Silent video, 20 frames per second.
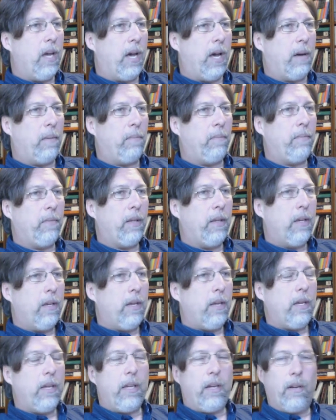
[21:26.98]

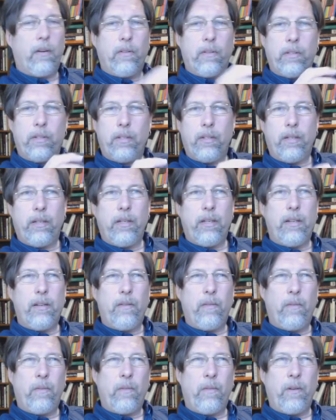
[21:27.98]
you know,
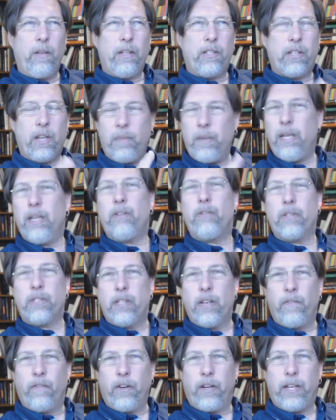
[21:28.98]
it's going to be
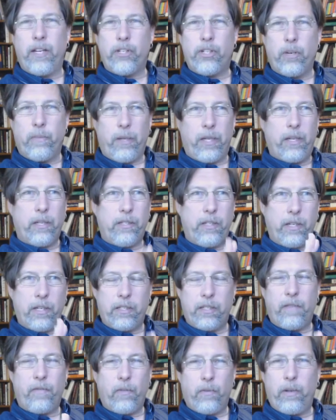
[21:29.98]
interesting for Kitcher because he
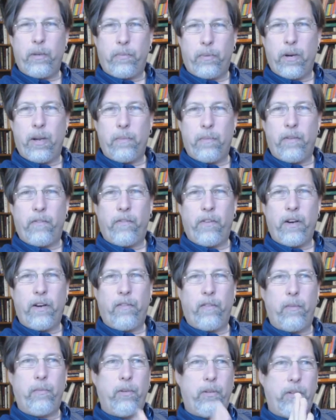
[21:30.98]
does have a real problem in
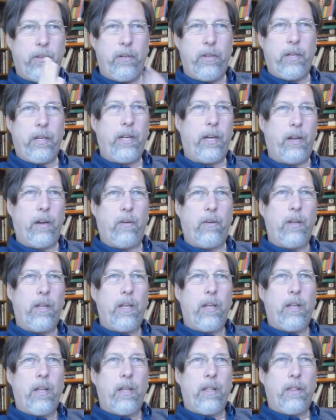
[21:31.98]
front of him. You know,
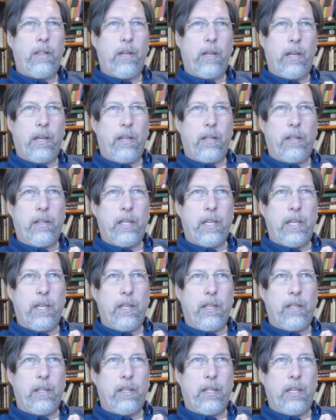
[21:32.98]

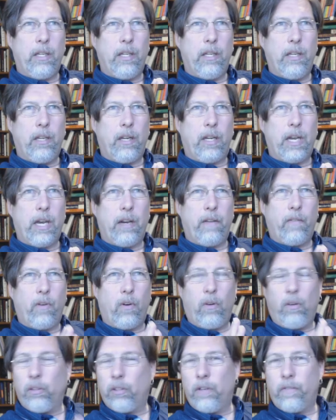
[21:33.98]
the kind of
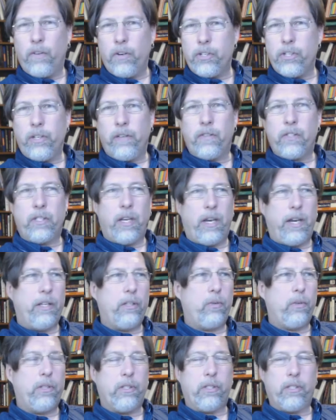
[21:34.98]
older version of
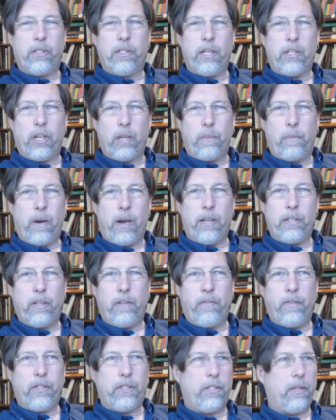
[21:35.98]
science, which is essentially
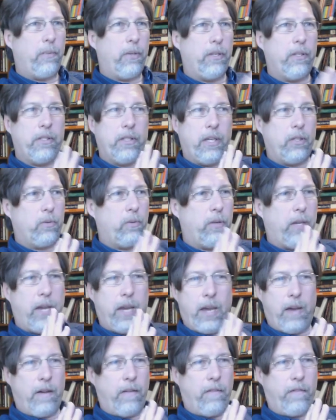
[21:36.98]
positivist, simply says we
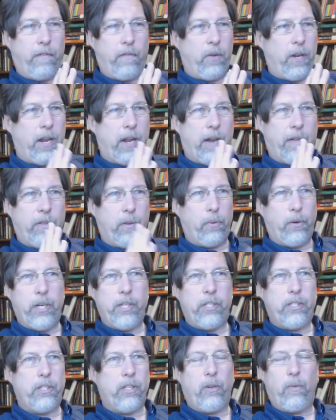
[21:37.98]
have the
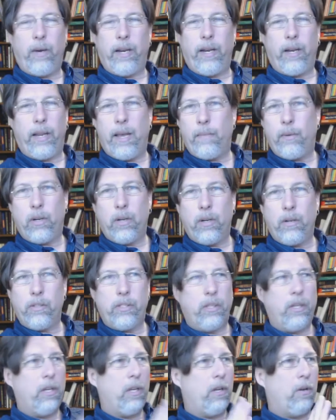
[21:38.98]
priests in the white lab
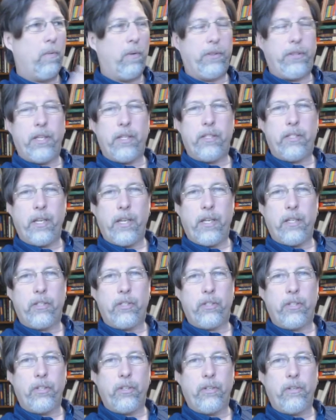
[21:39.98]
coats. What they say
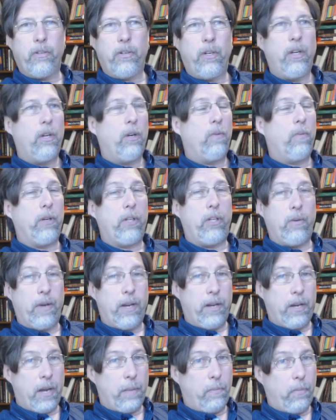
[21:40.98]
is true. What
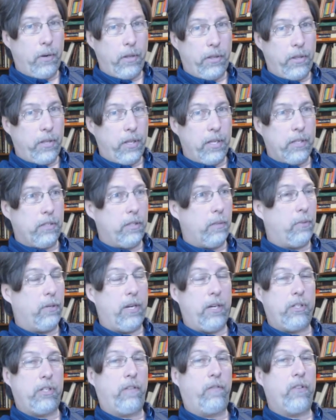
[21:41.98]
you end up with is the
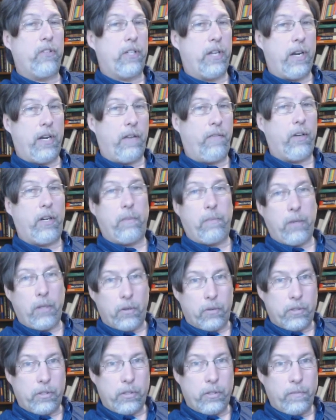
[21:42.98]
potential for scientific
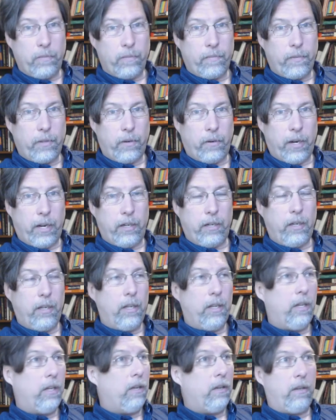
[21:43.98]
abuse, right?
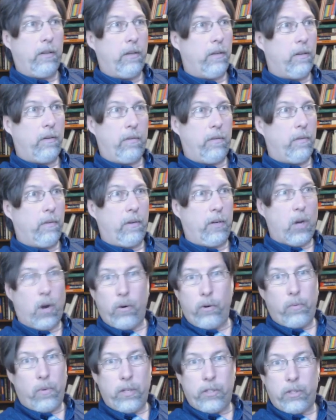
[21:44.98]

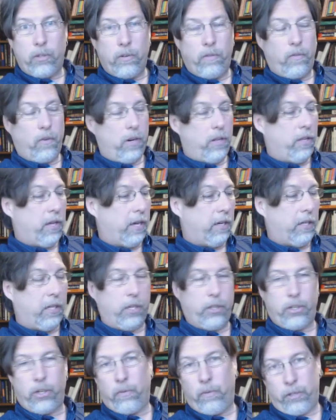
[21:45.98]
Code wants to avoid
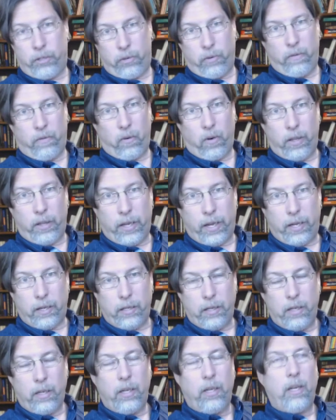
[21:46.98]
that. Kitcher wants to avoid that.
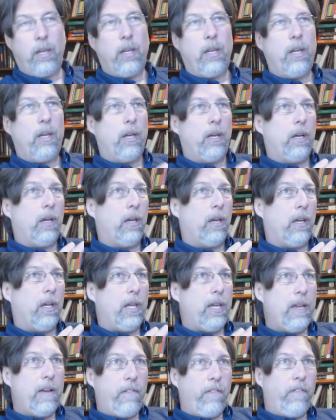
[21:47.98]

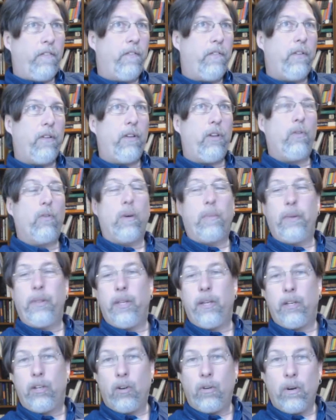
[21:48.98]
If you
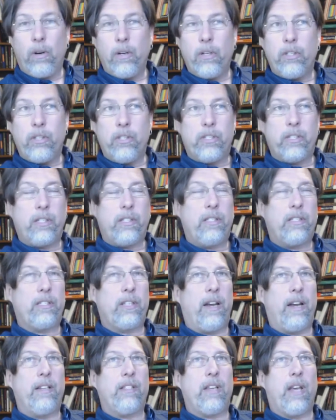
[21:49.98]
open the door to
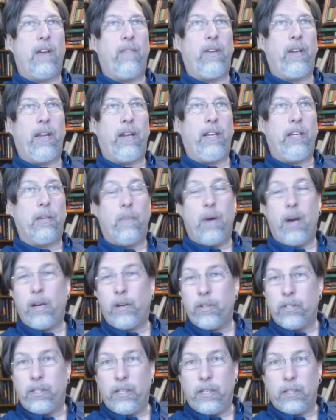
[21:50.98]
science having any
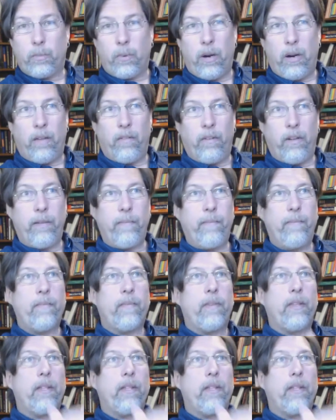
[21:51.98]
democracy as part of it,